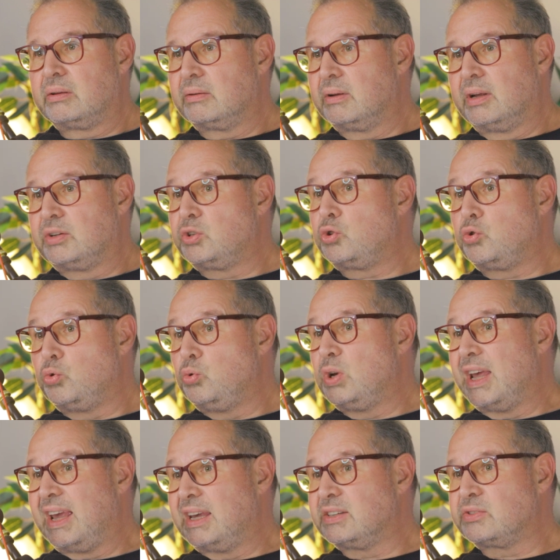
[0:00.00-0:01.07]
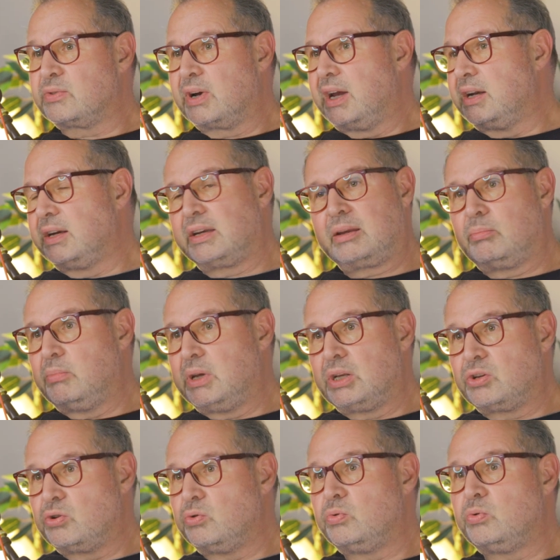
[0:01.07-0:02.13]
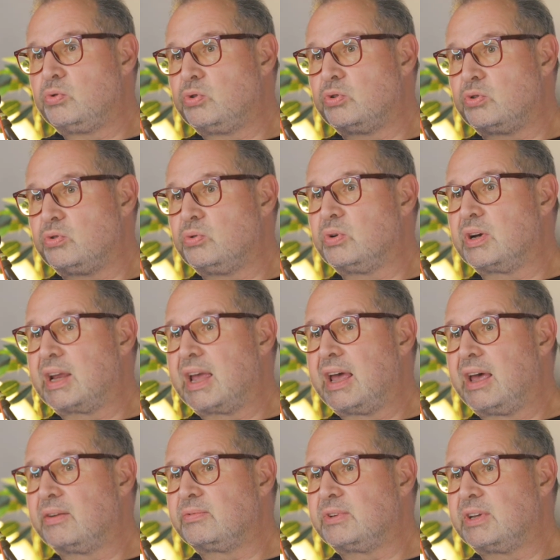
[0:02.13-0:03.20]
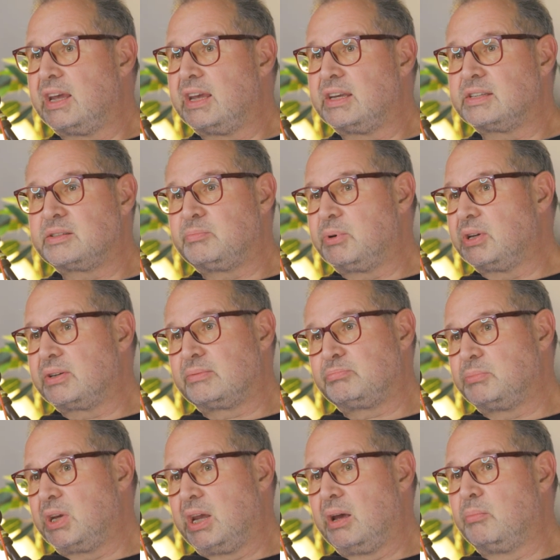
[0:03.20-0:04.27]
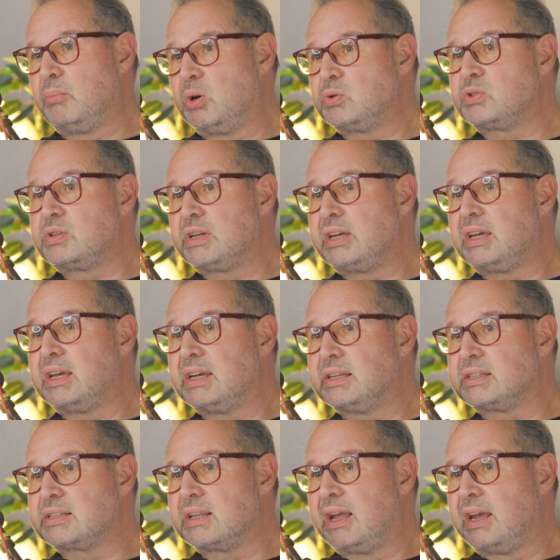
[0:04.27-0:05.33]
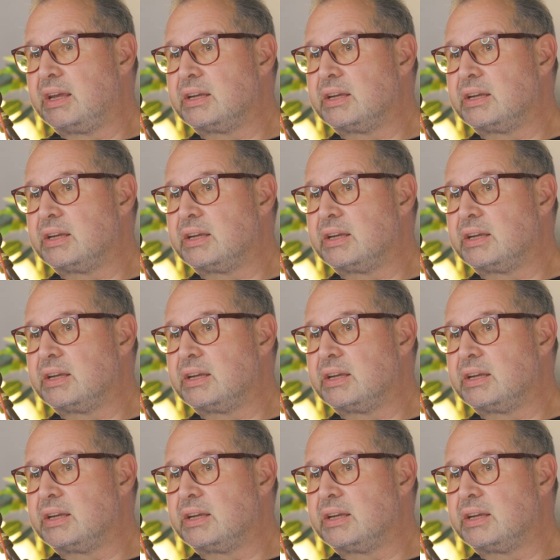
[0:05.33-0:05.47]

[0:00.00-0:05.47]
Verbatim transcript: uh, two days, right? It can be two to two and a half days, but yeah, mostly it's like